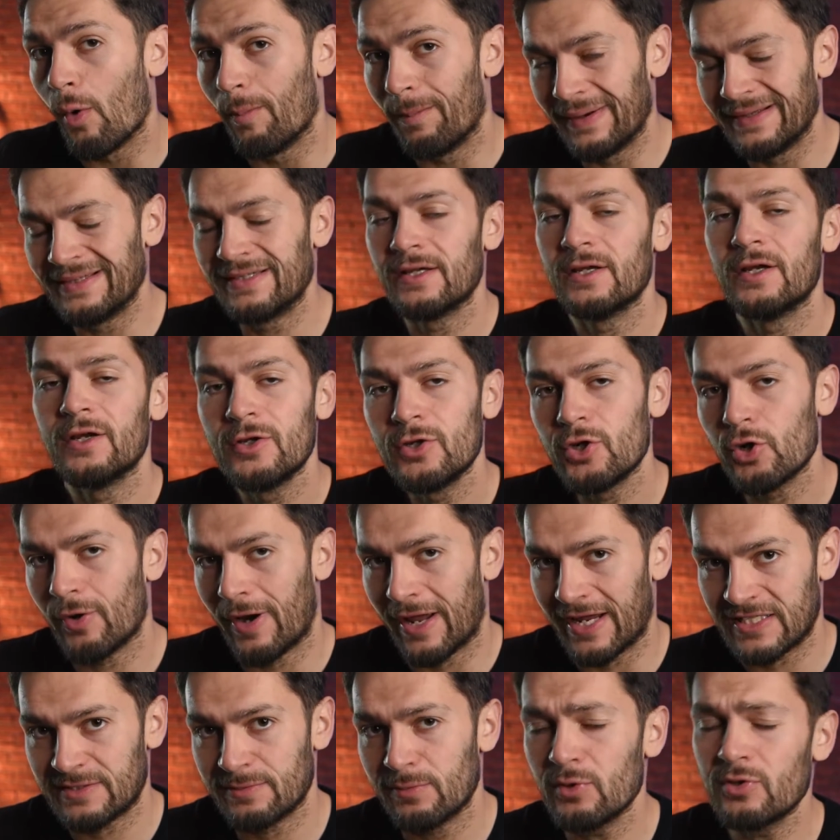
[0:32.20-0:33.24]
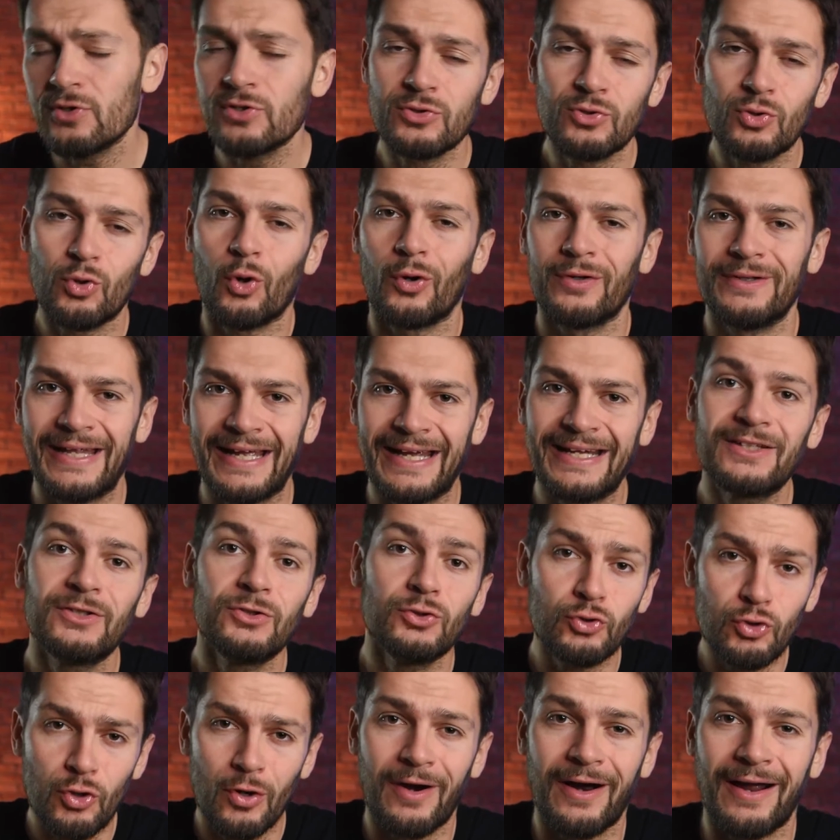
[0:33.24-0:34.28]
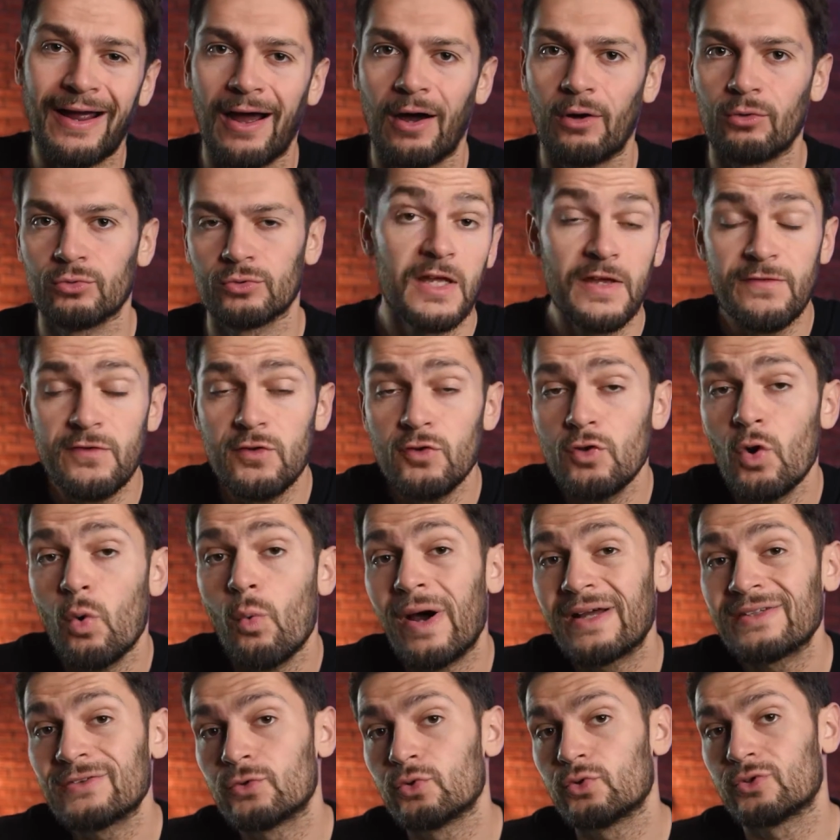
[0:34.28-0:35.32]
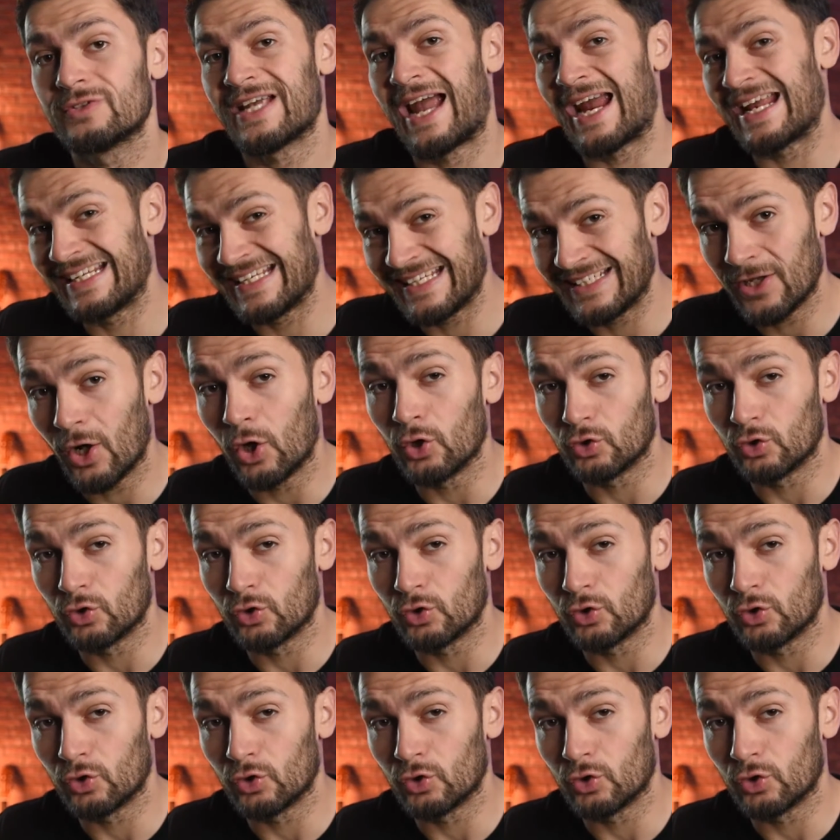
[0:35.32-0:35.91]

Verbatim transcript: open your Xbox to connect to your account. If you don't want to sign in